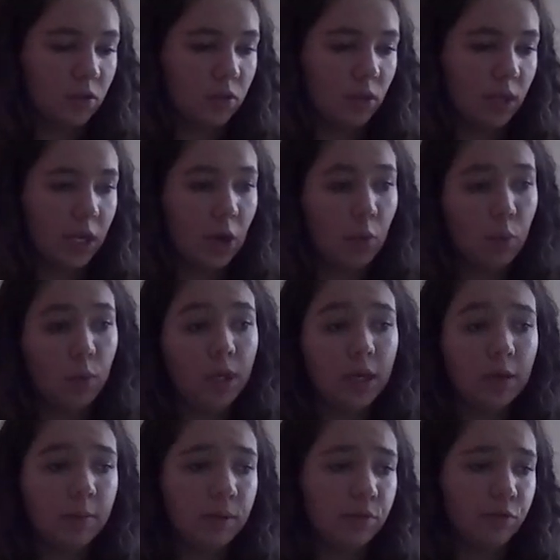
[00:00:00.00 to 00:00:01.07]
like a
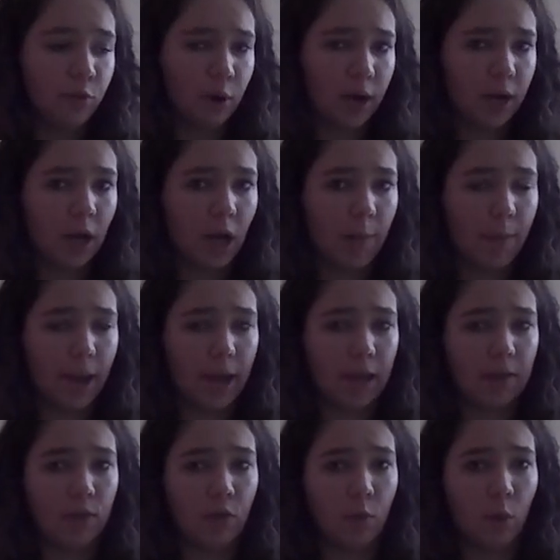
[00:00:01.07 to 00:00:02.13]
week before I got back
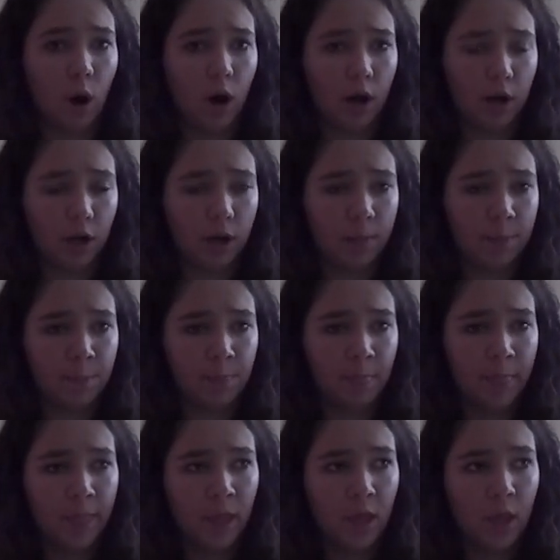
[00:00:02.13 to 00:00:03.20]
in the water,
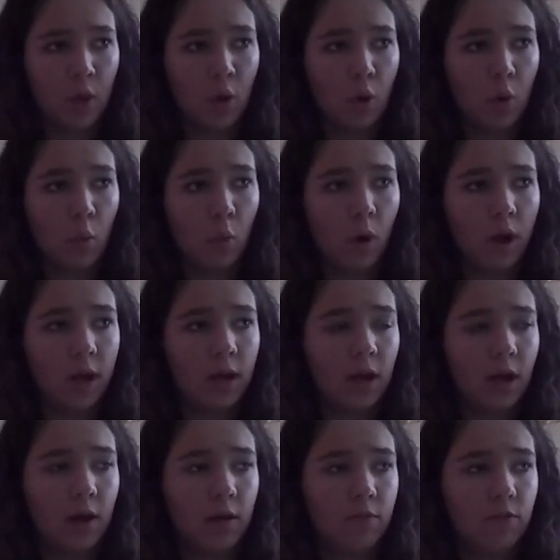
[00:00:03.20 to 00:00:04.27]
one
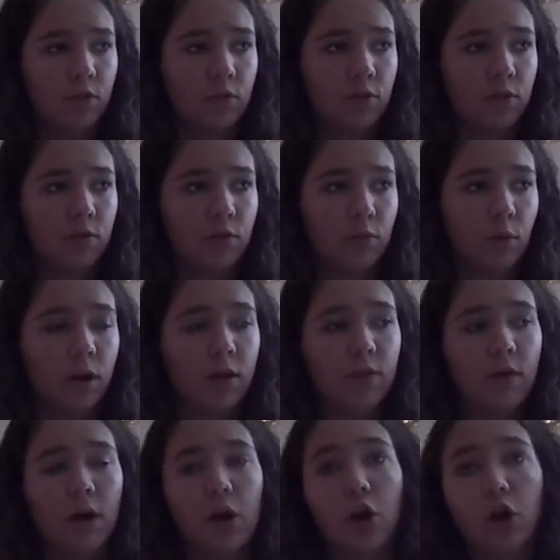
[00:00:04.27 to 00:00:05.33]
of this one
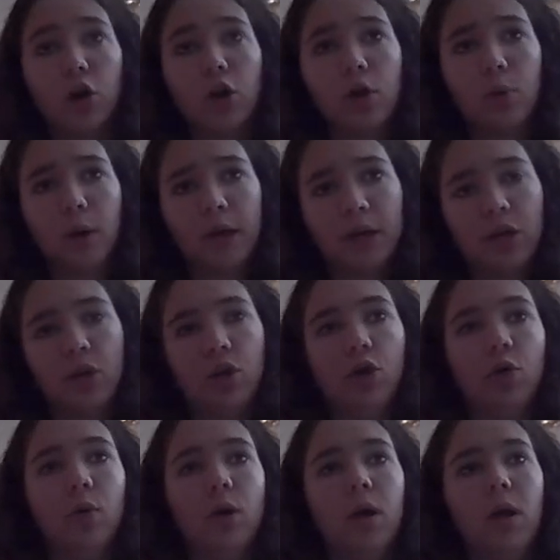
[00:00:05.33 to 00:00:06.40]
of a girl who I
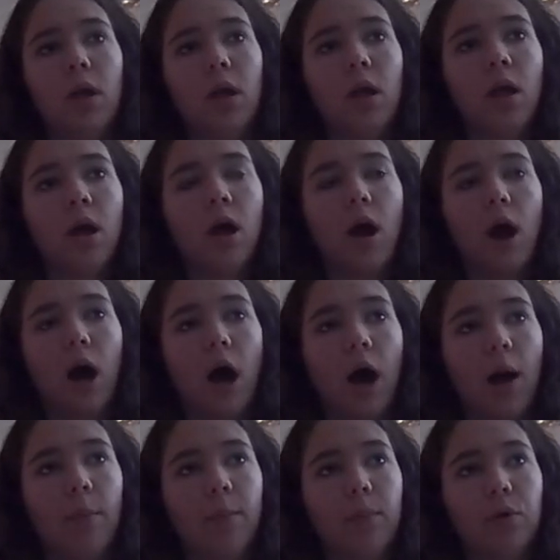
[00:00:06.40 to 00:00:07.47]
knew
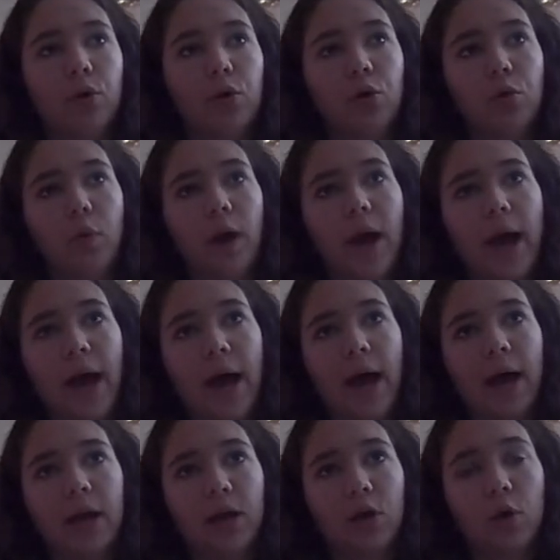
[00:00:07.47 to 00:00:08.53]
uh, who
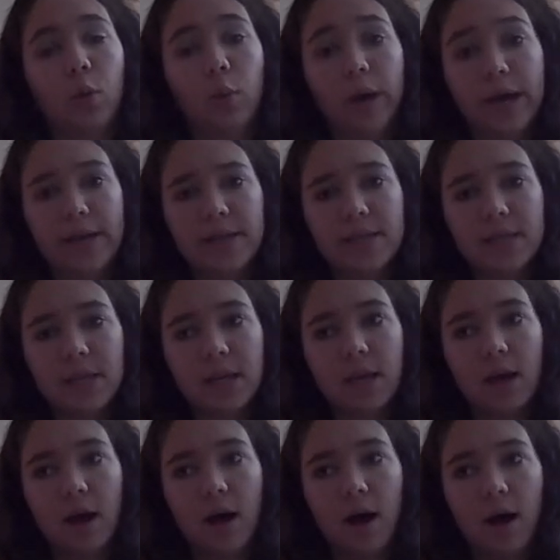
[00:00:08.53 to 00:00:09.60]
had quit
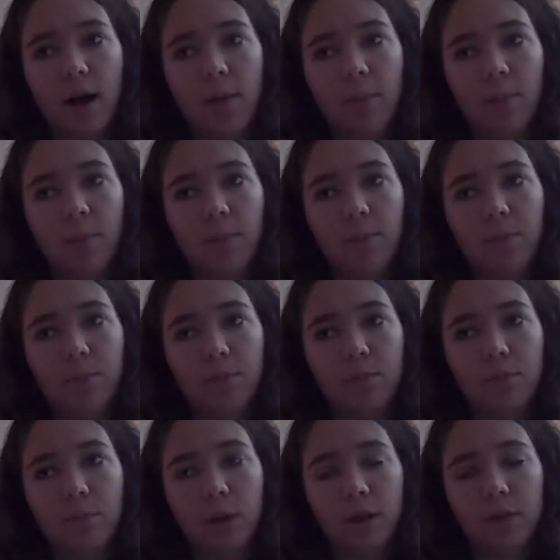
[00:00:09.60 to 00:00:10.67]
um,
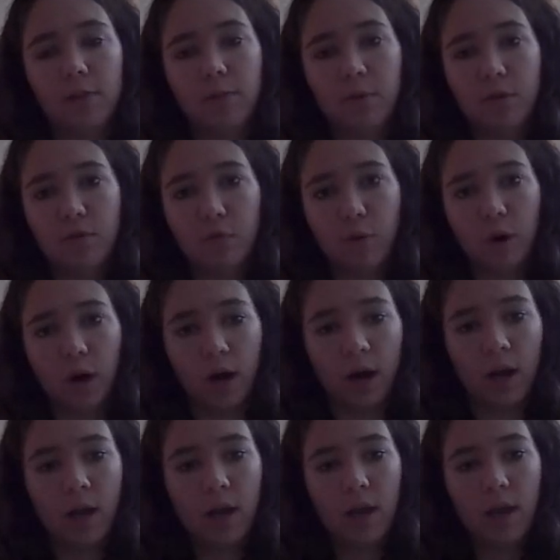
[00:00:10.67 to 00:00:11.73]
months before
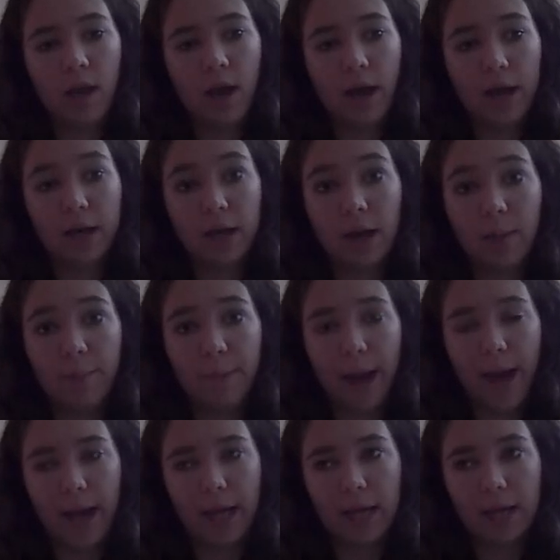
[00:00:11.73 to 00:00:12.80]
had come
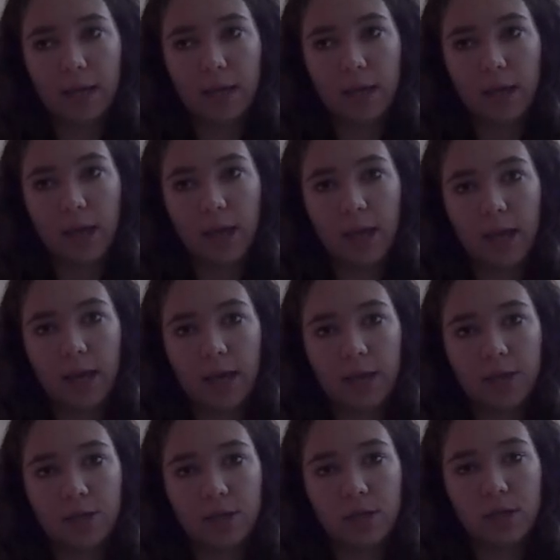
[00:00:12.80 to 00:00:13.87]
back
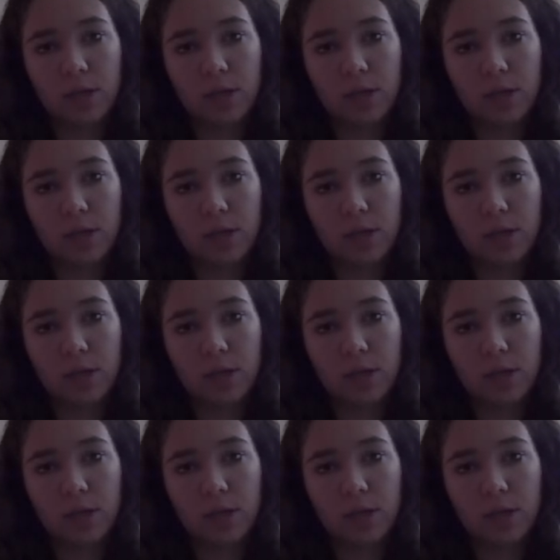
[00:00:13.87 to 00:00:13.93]
and